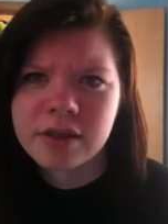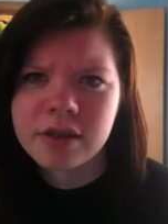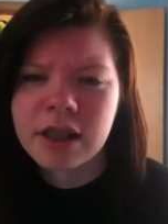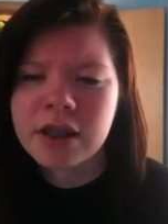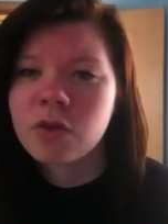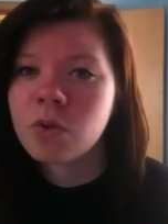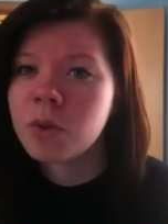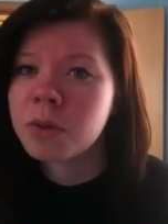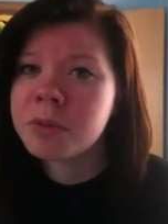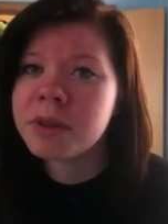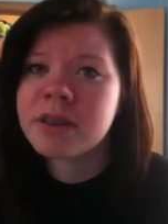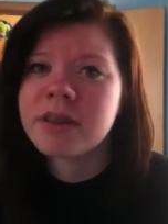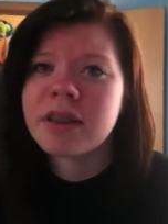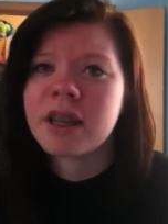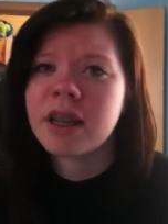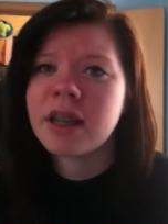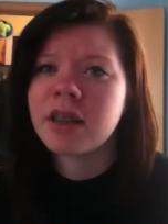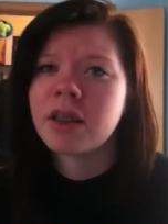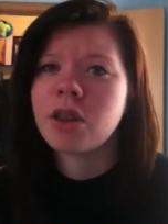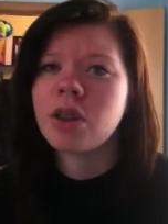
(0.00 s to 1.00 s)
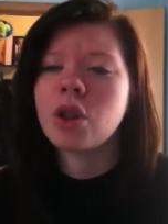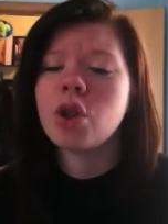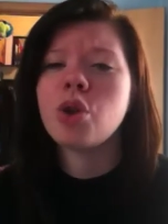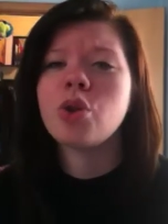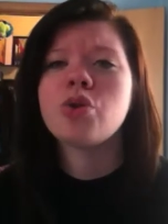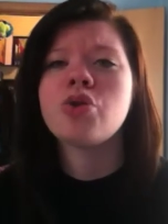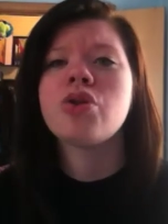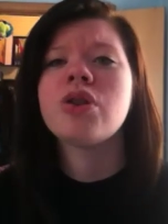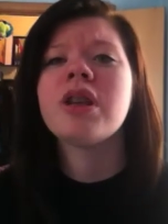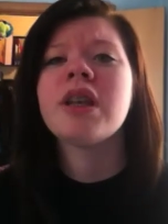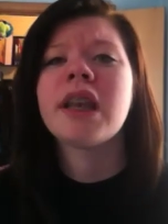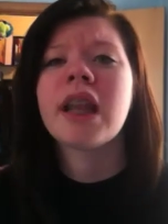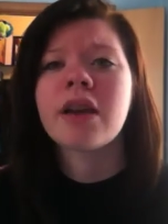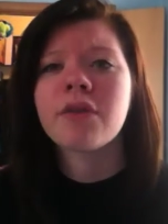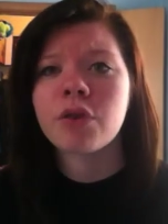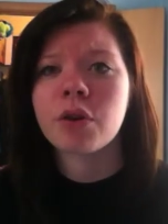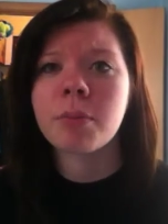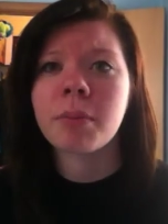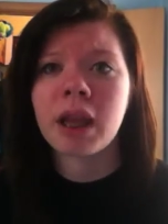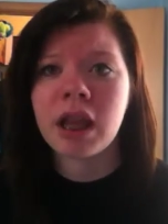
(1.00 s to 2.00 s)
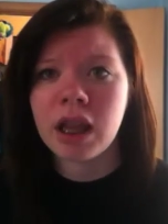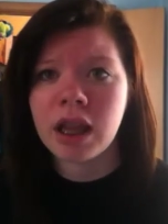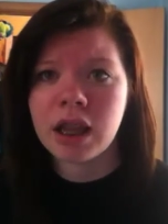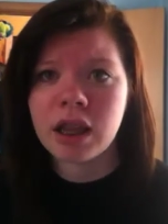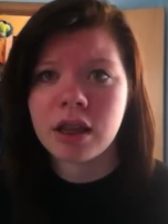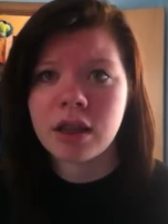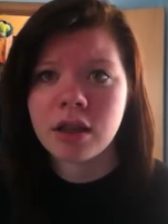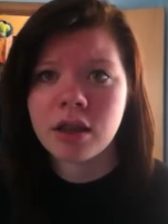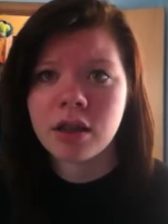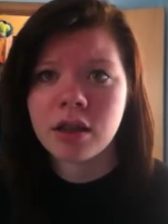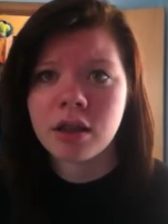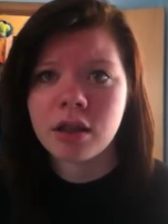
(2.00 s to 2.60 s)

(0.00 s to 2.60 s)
That's one mistake that you should never make.